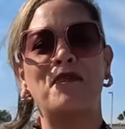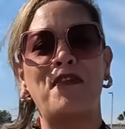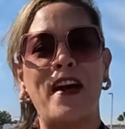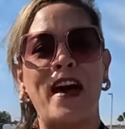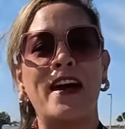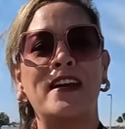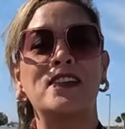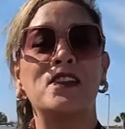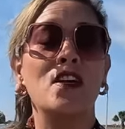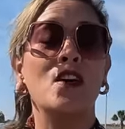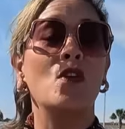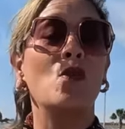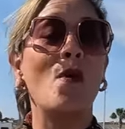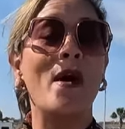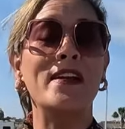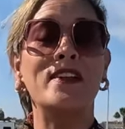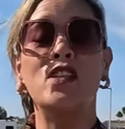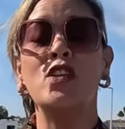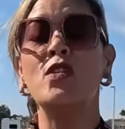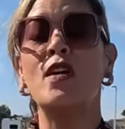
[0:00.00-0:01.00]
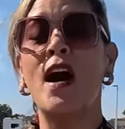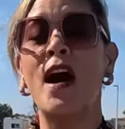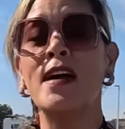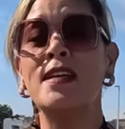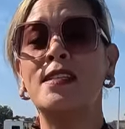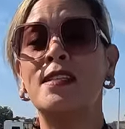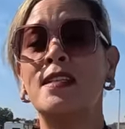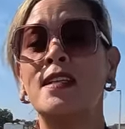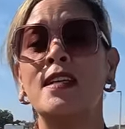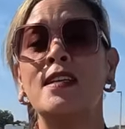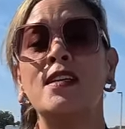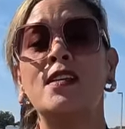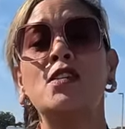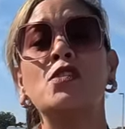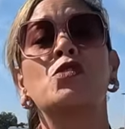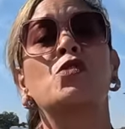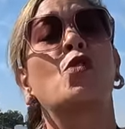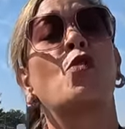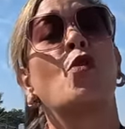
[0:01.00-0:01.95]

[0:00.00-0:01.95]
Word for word: In fact, wait till you guys see it, it is